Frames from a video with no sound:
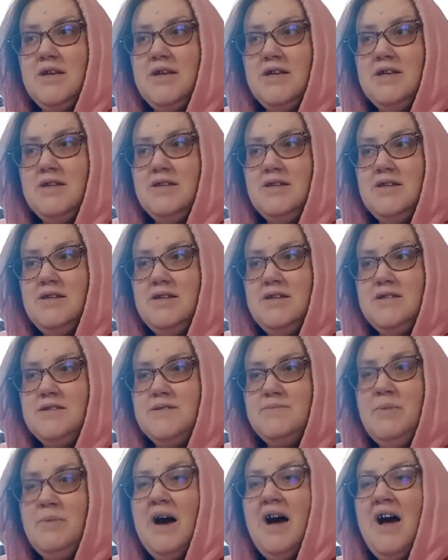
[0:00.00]
like,
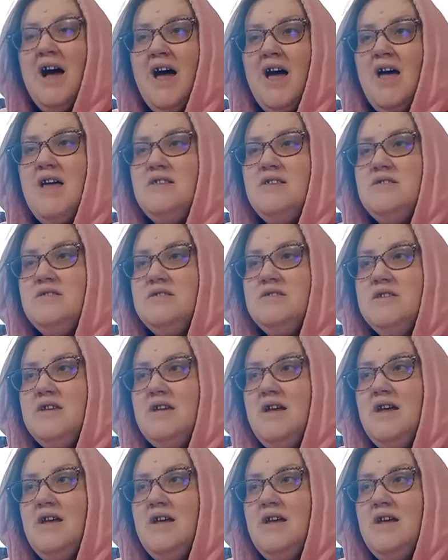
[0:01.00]
these pods,